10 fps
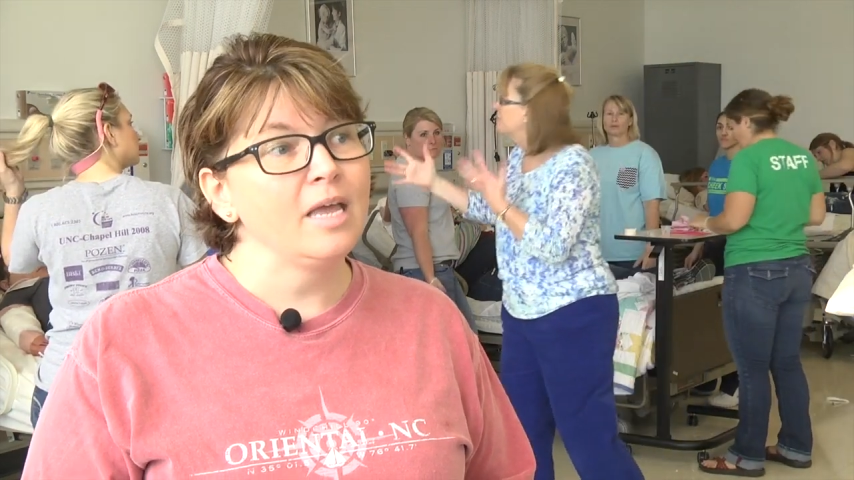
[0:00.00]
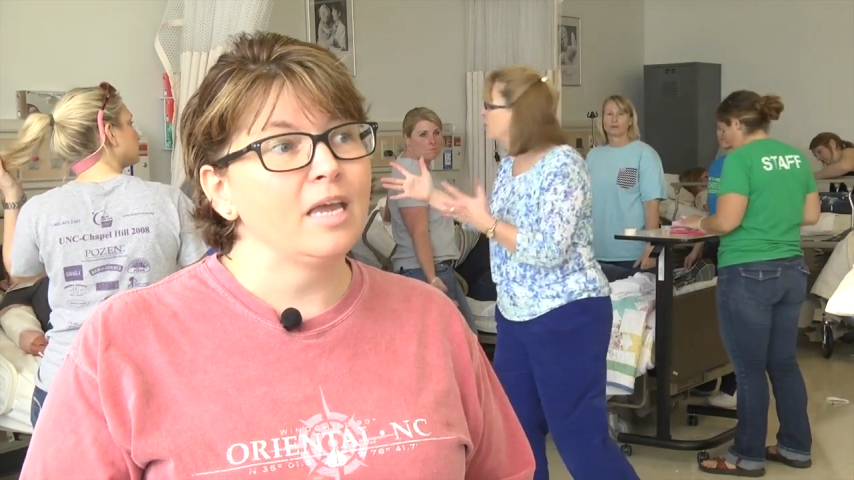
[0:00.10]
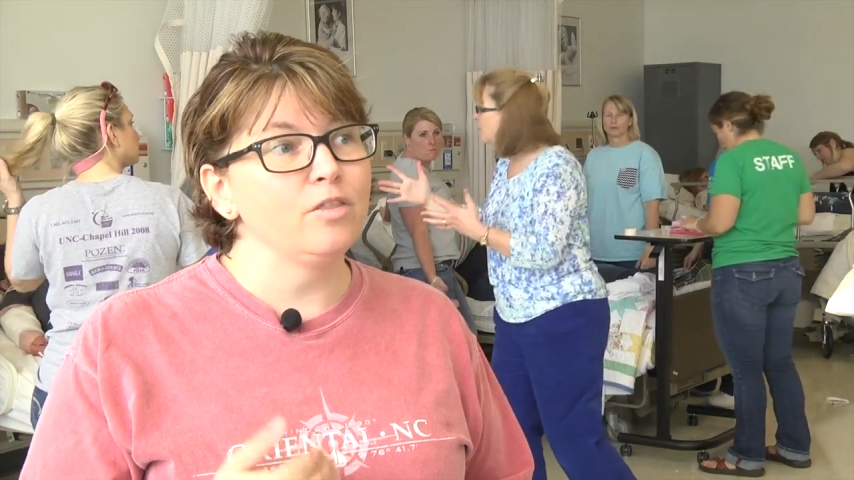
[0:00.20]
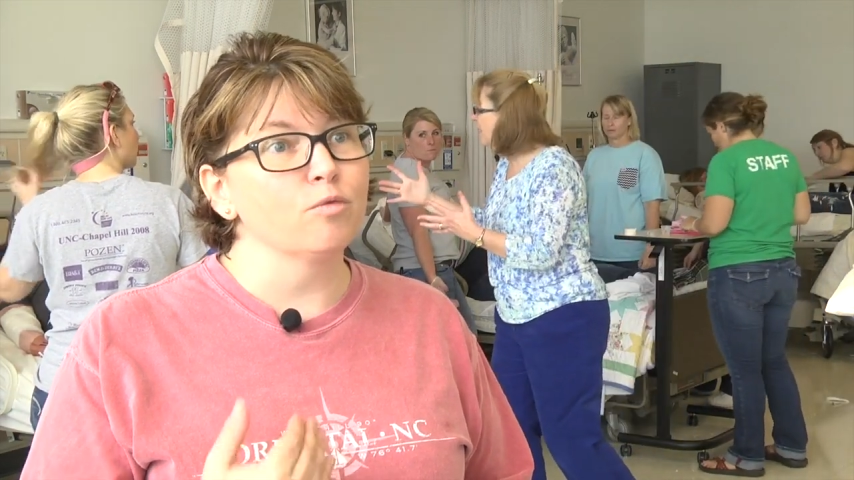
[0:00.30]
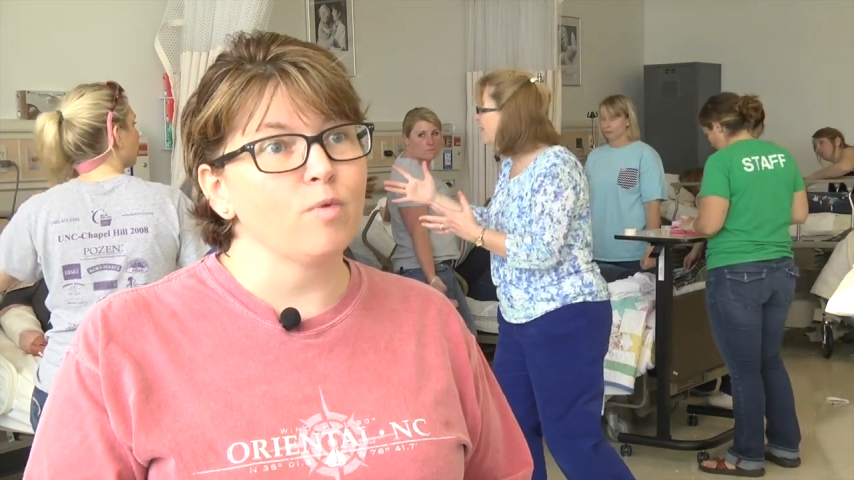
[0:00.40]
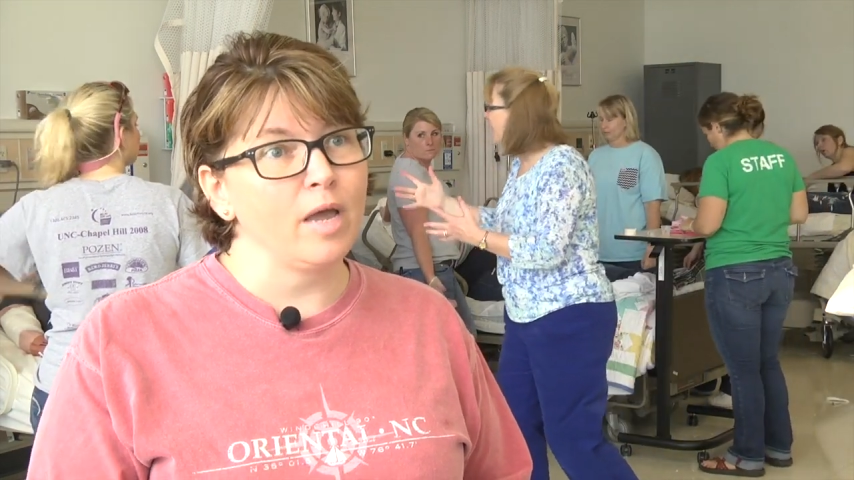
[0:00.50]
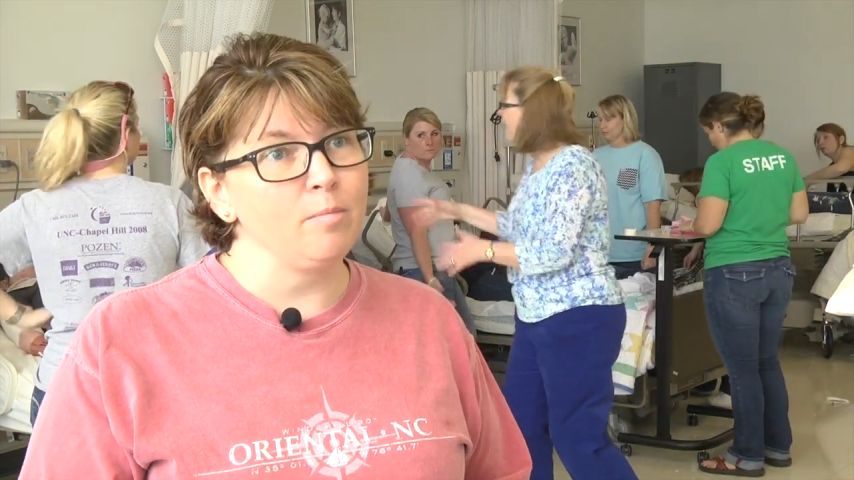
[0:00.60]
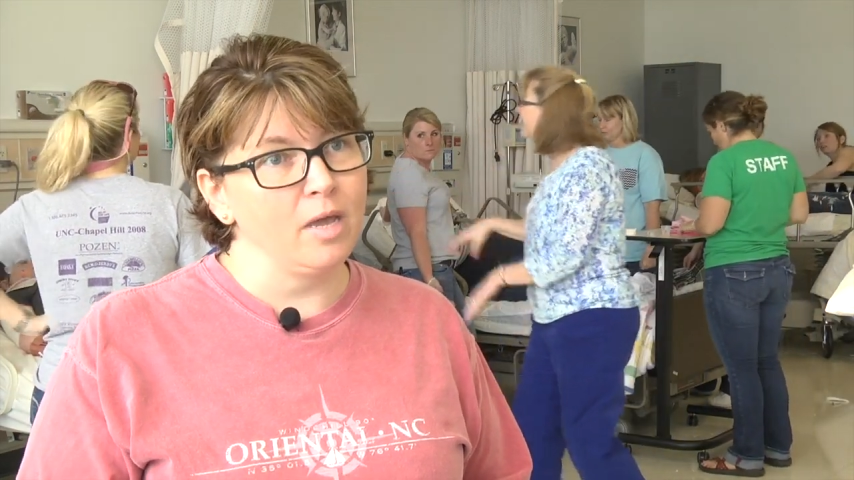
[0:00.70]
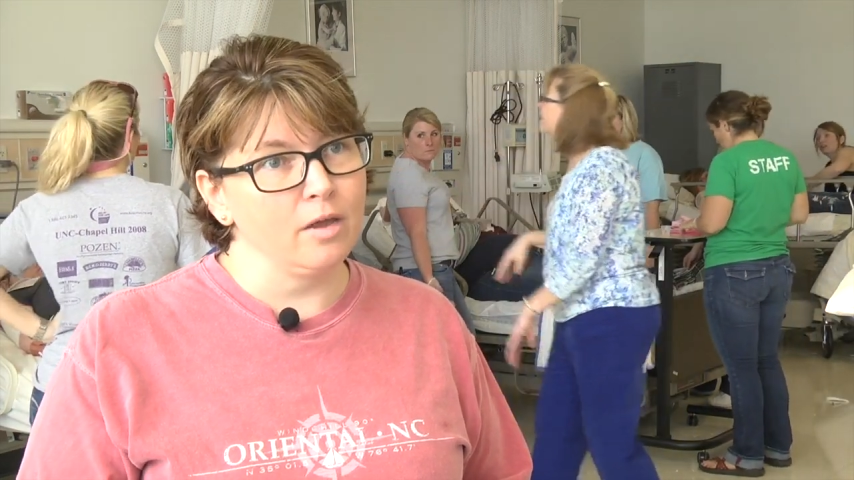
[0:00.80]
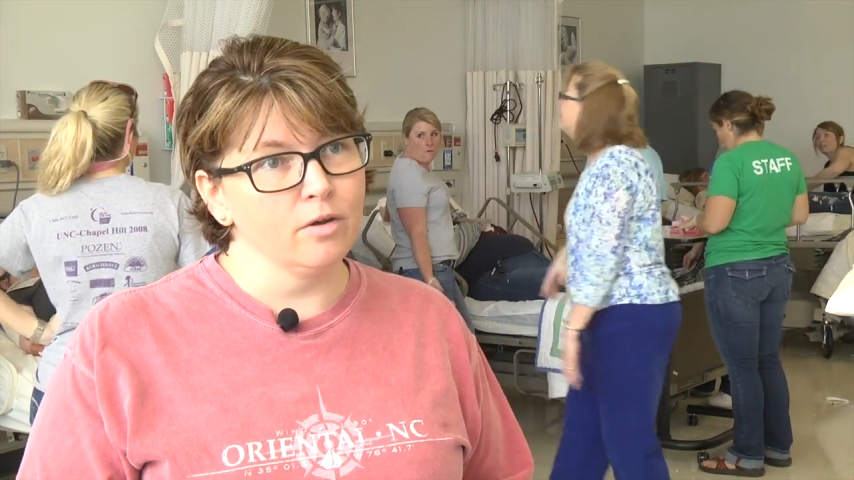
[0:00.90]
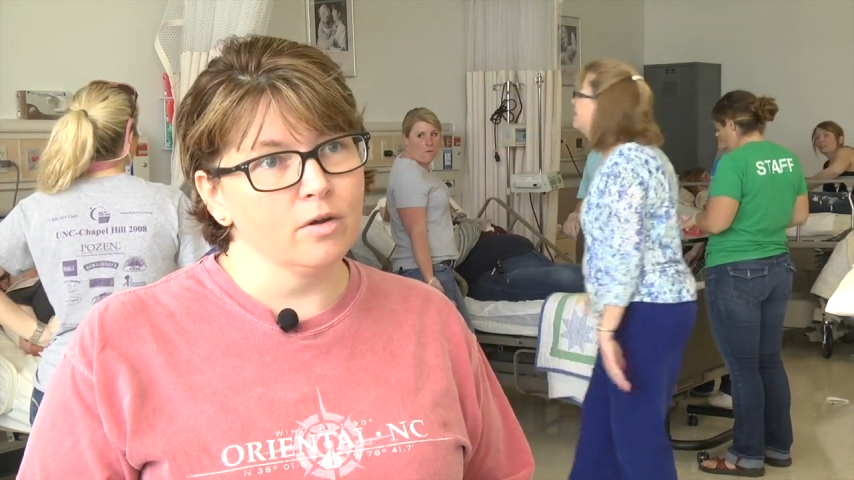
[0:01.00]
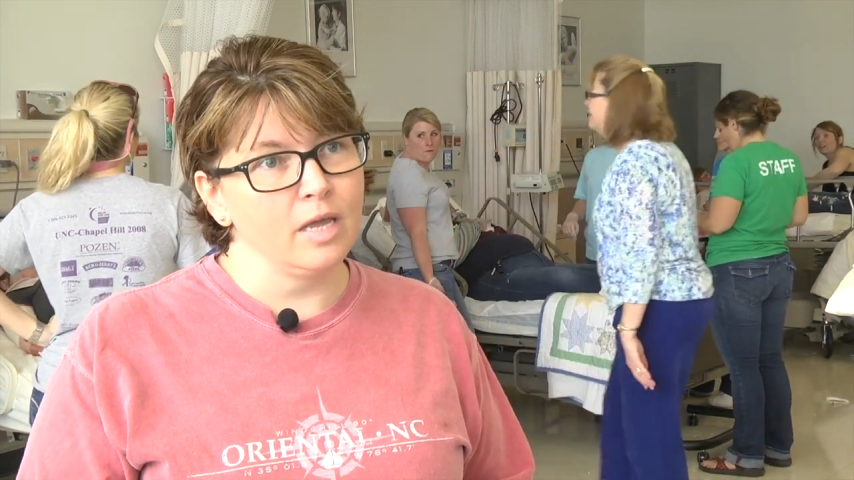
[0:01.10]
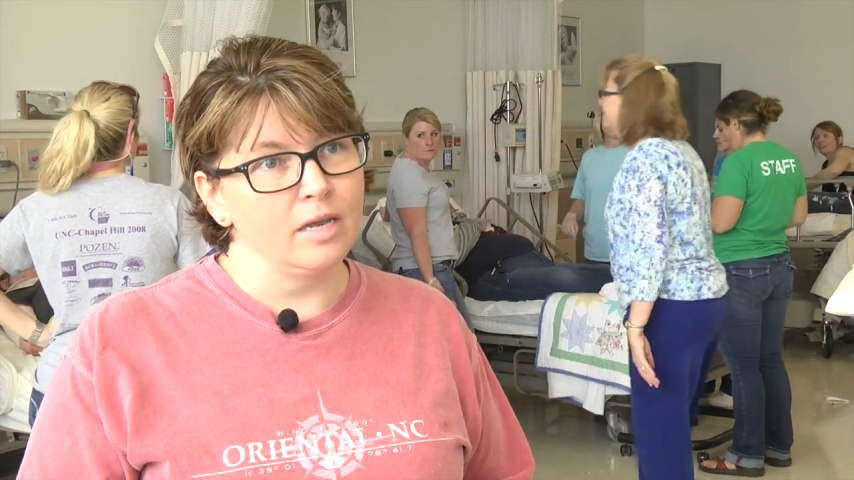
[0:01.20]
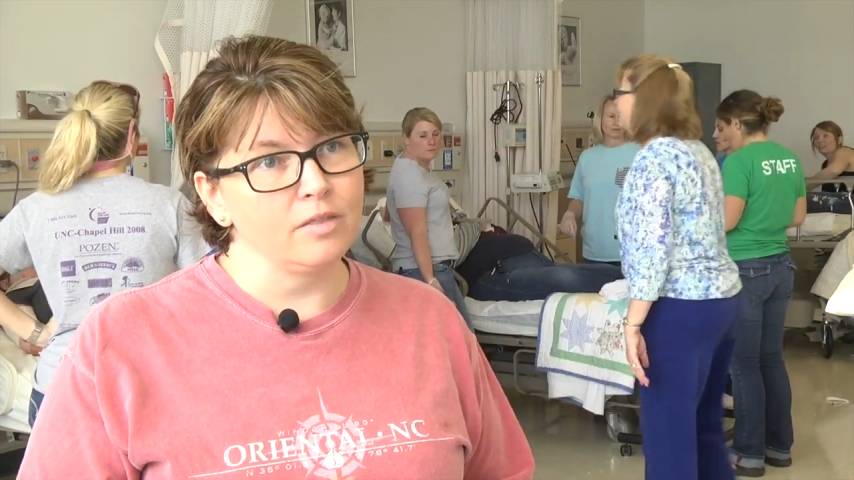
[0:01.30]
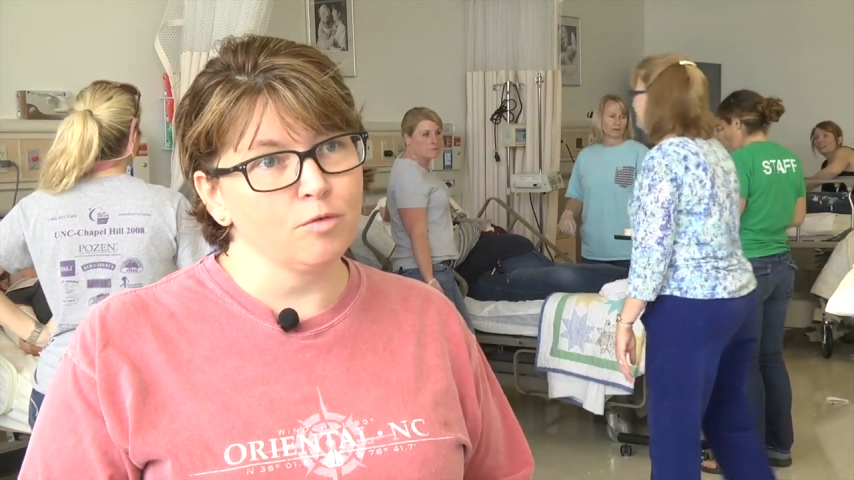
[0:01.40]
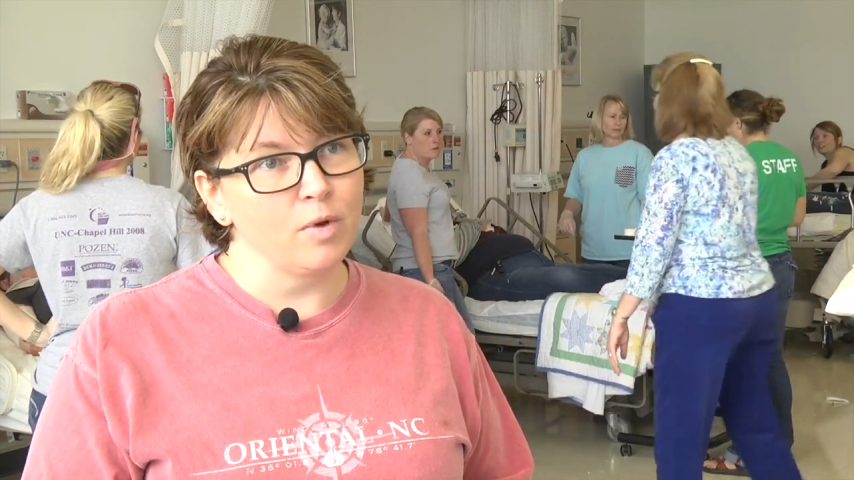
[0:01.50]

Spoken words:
in the right manner and at the